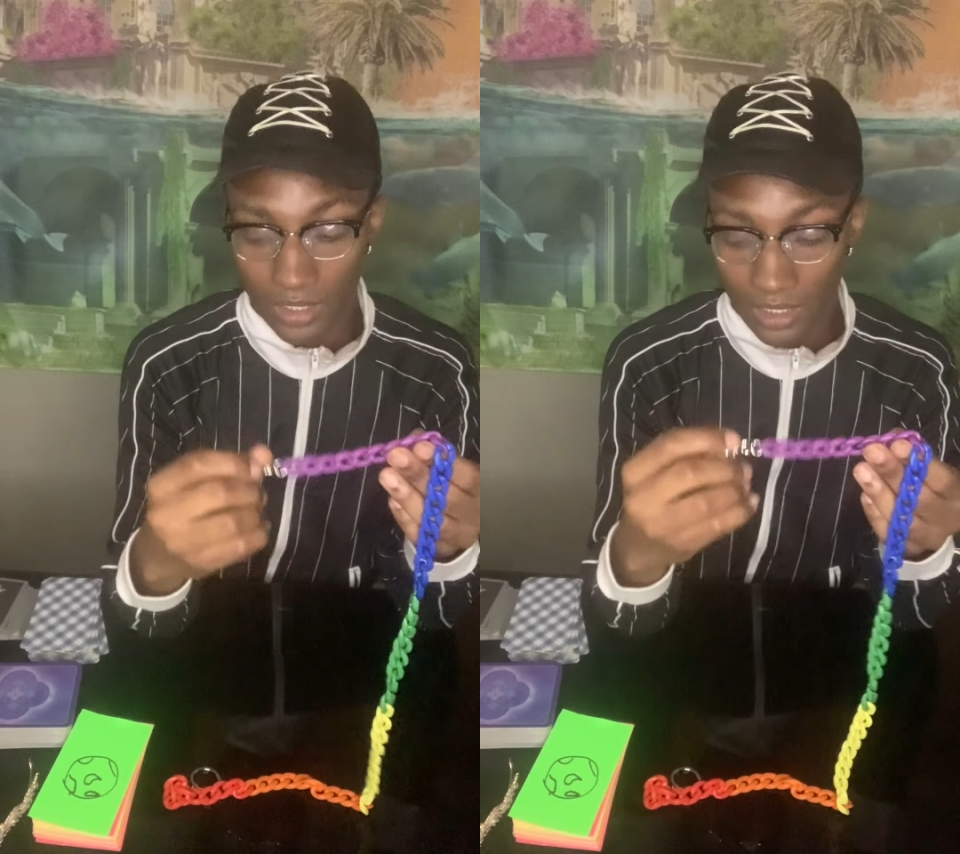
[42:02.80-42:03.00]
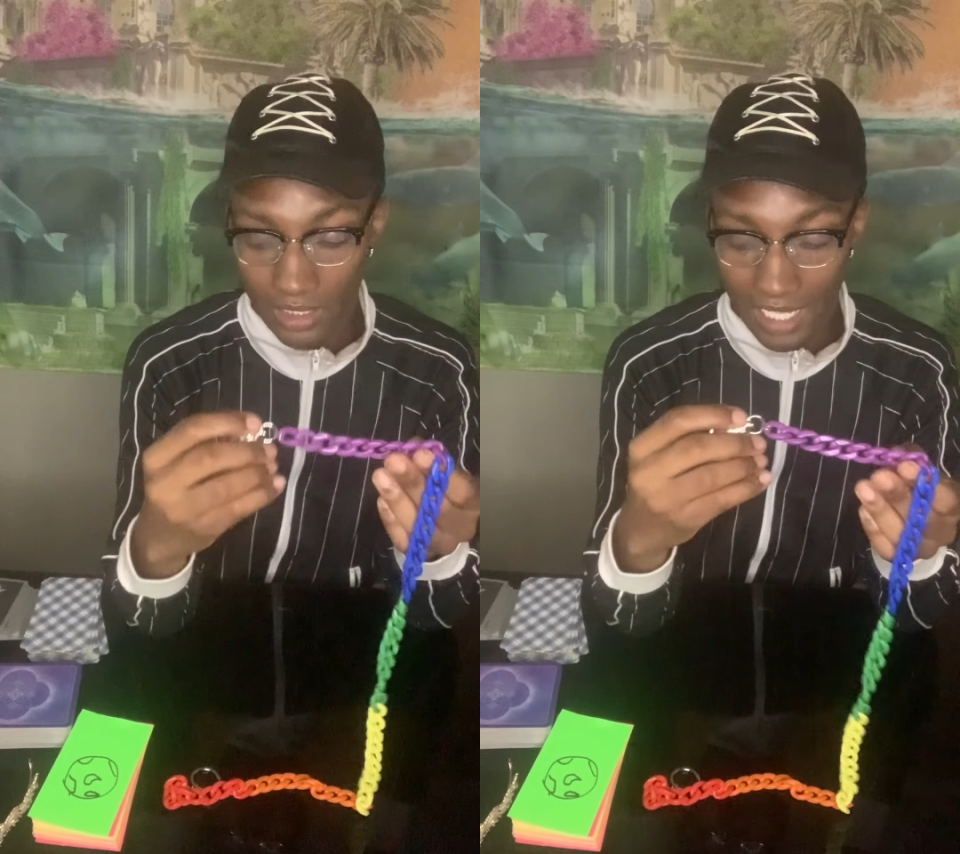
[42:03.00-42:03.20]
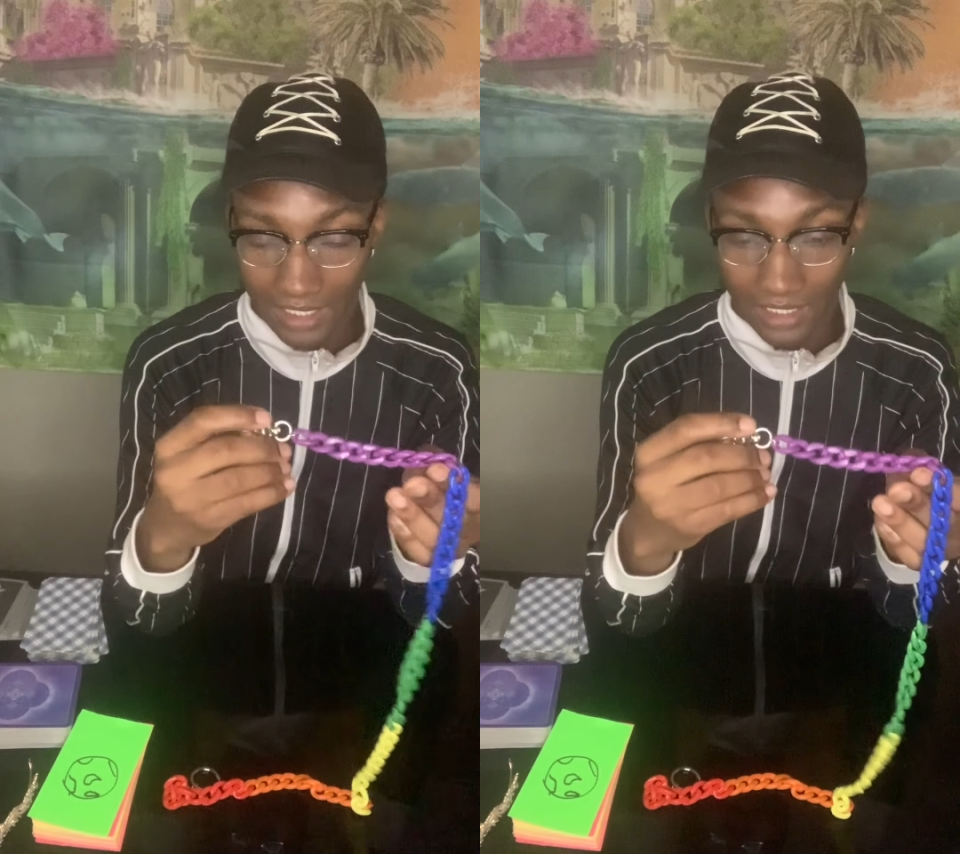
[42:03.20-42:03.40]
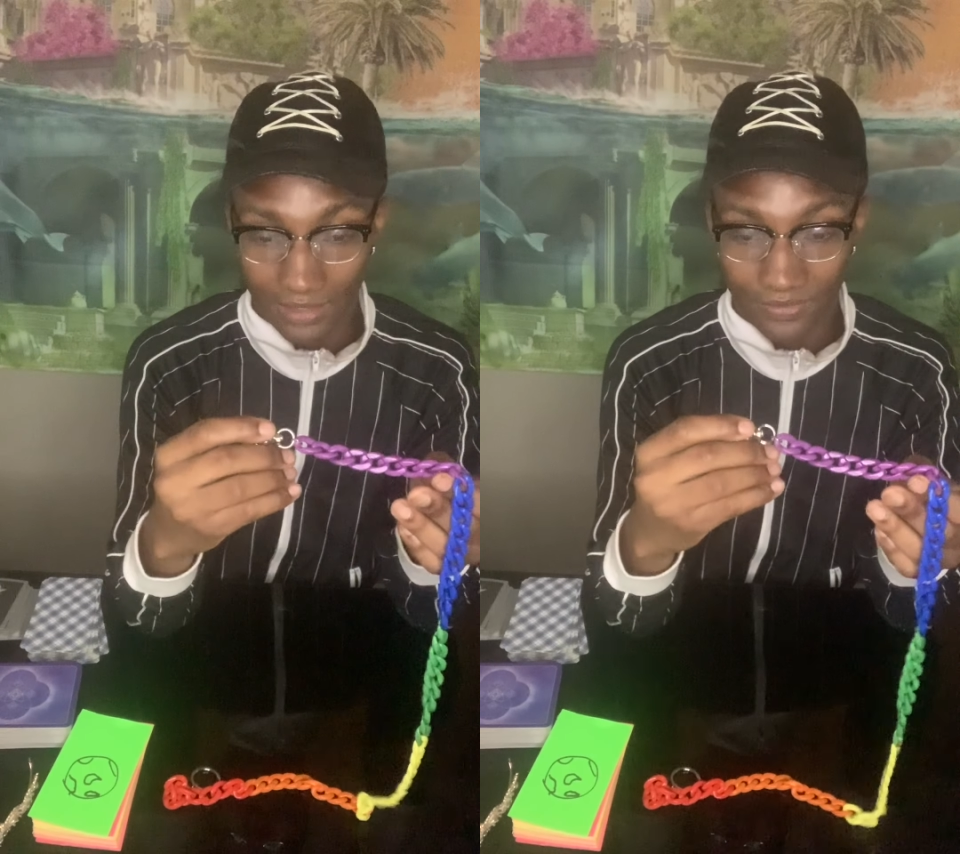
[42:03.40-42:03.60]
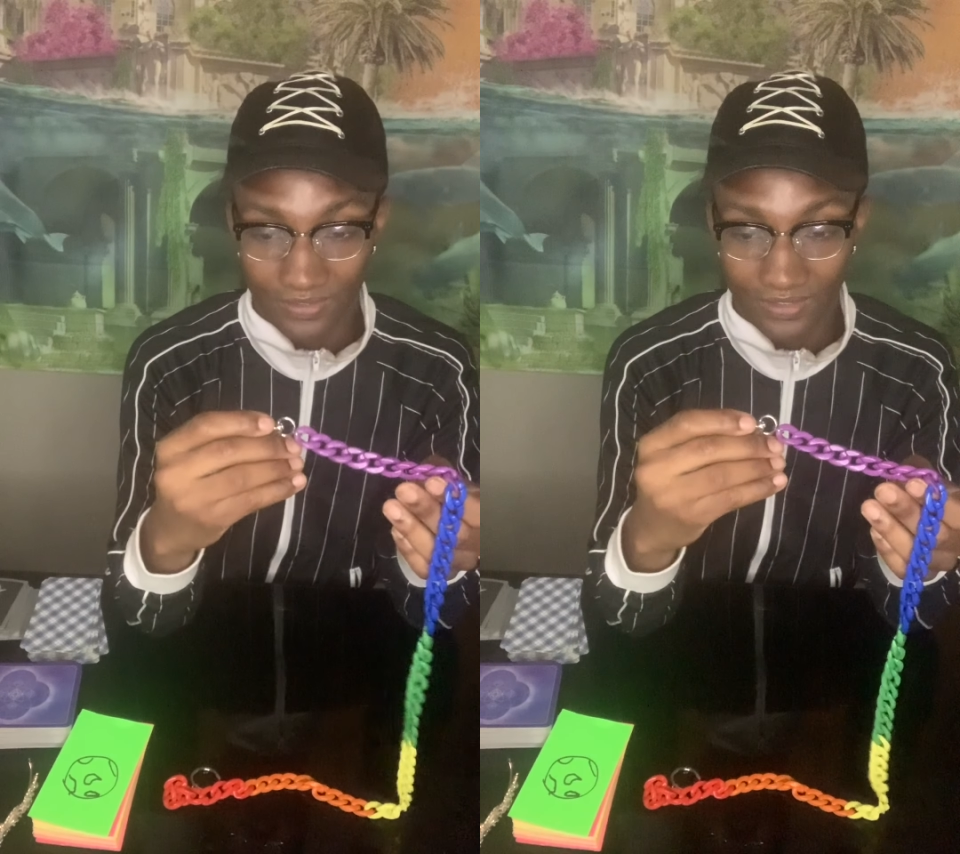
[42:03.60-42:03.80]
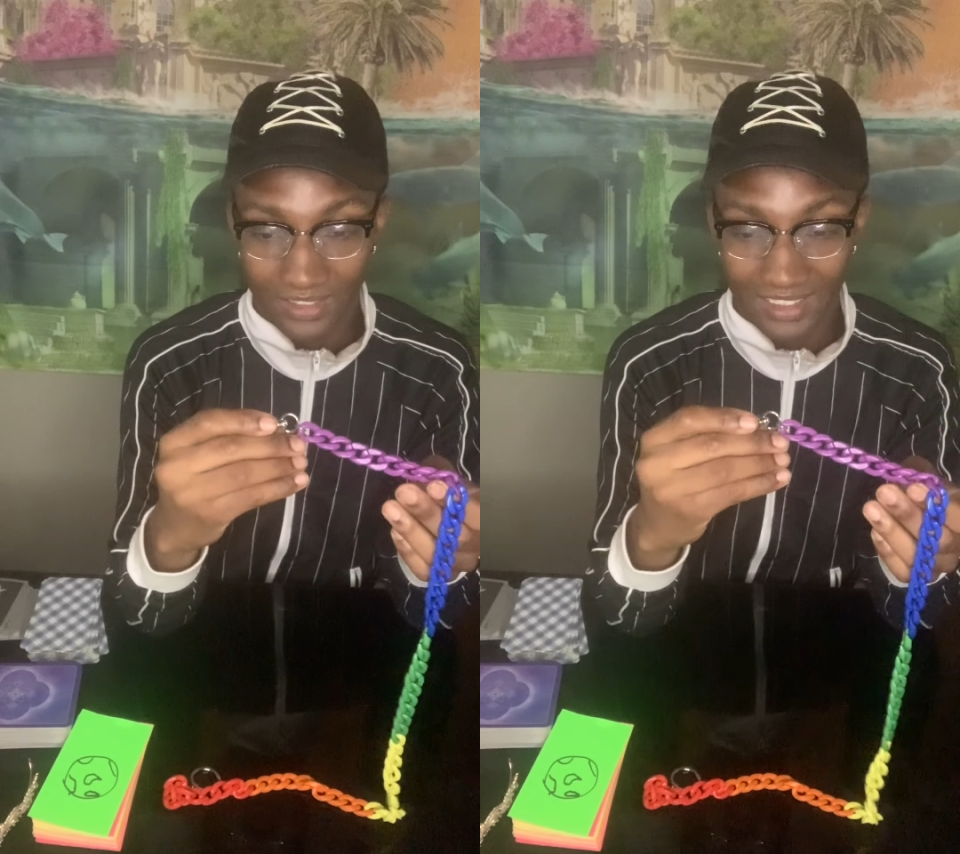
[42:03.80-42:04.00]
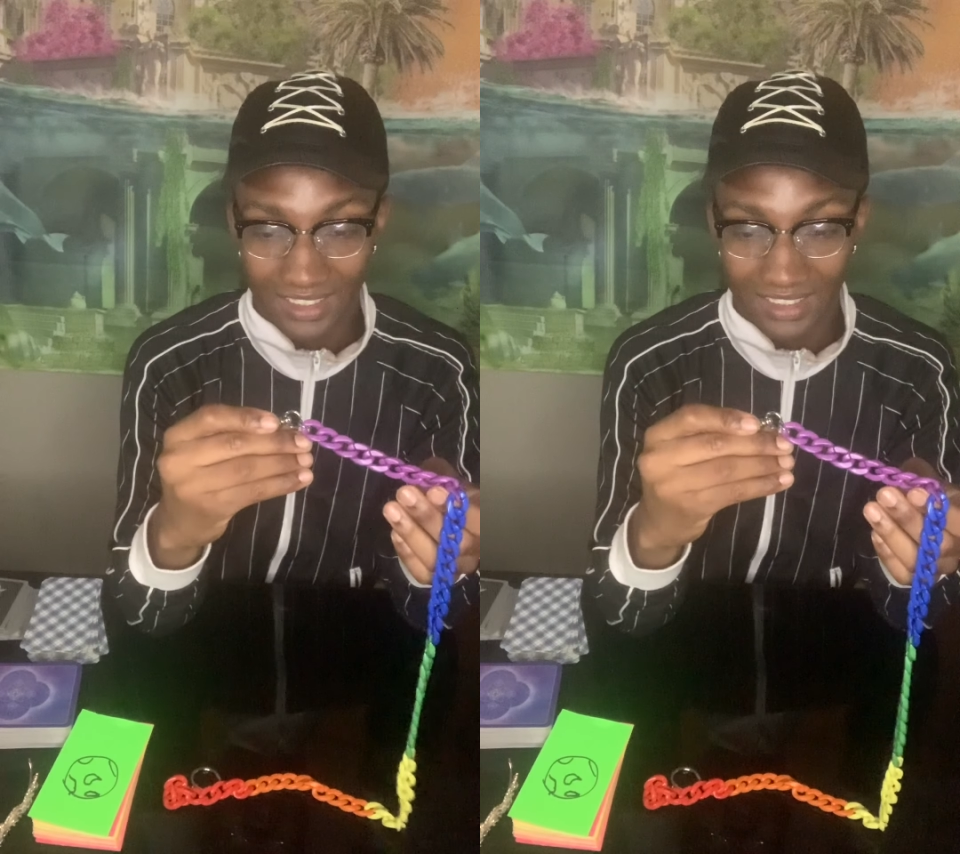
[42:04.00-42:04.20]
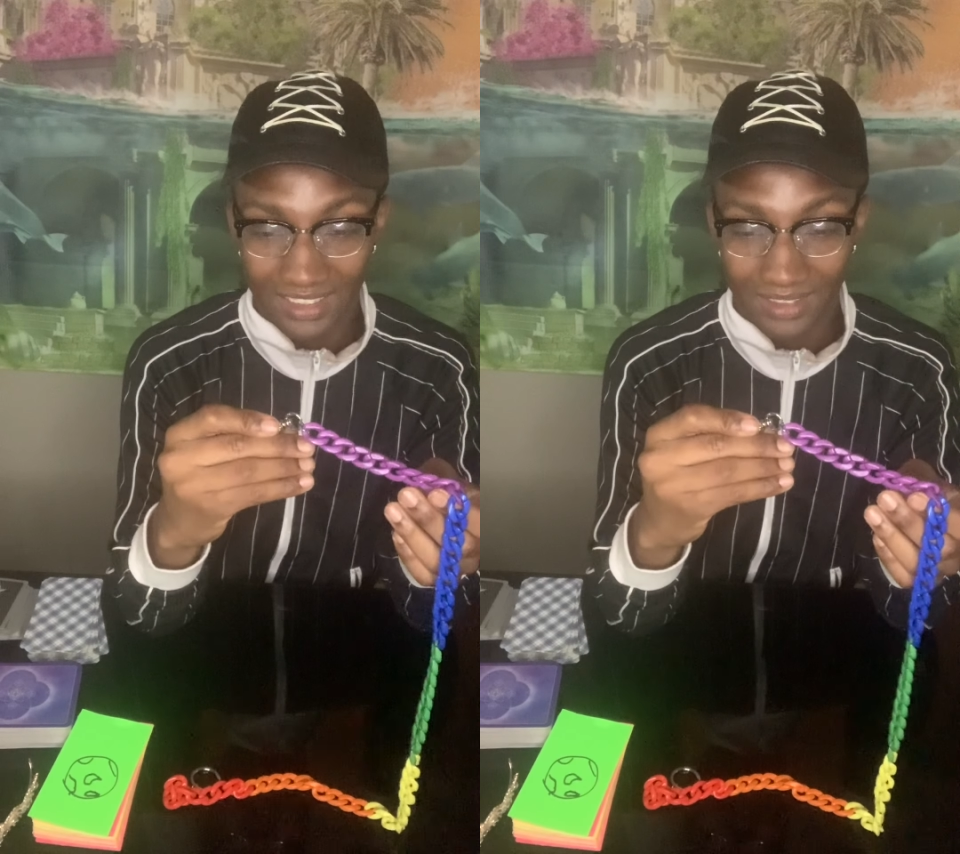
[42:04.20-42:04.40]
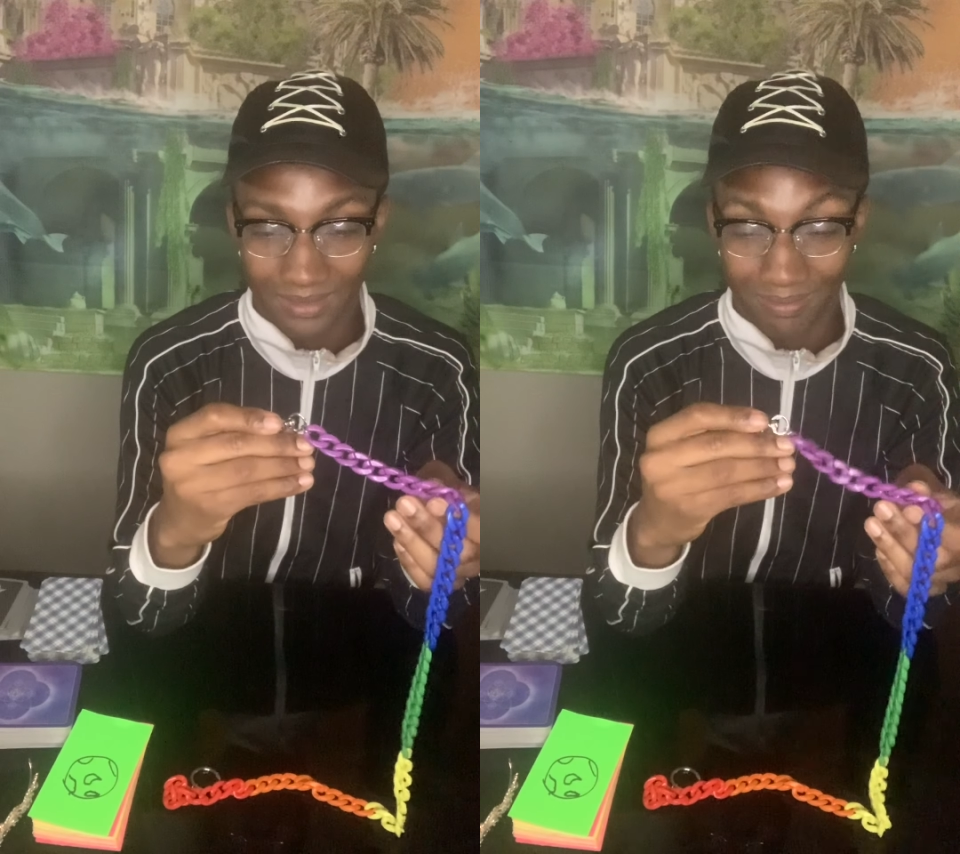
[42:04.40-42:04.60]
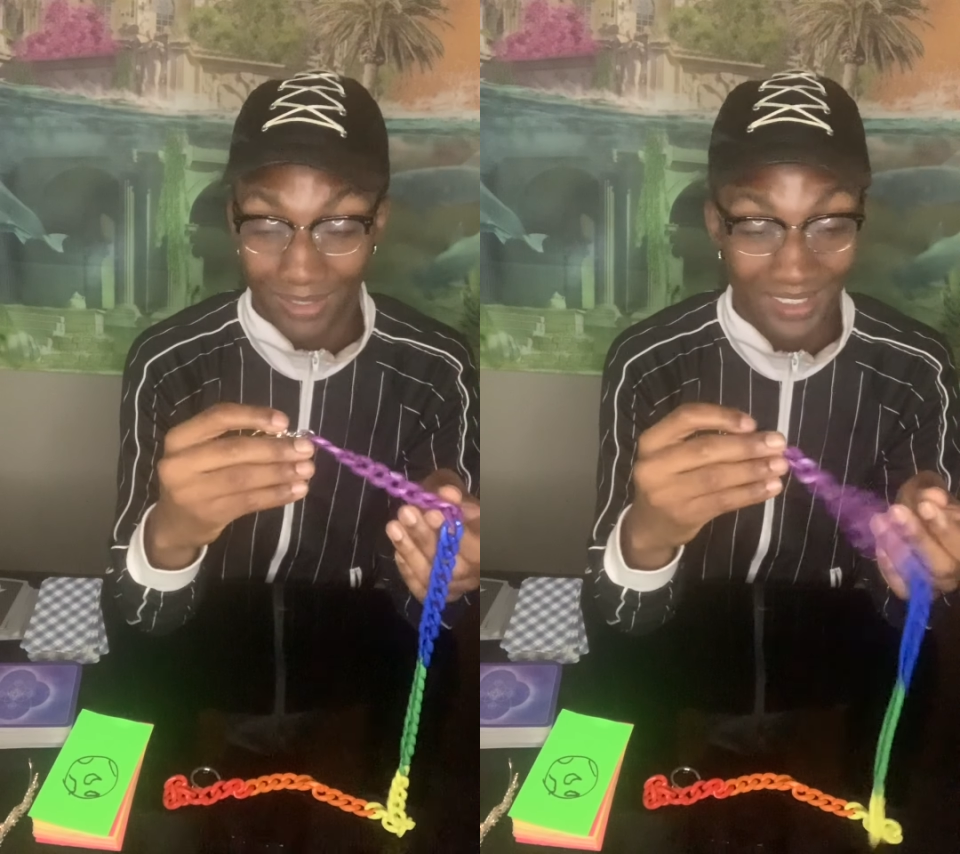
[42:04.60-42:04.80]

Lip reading: Not enough putting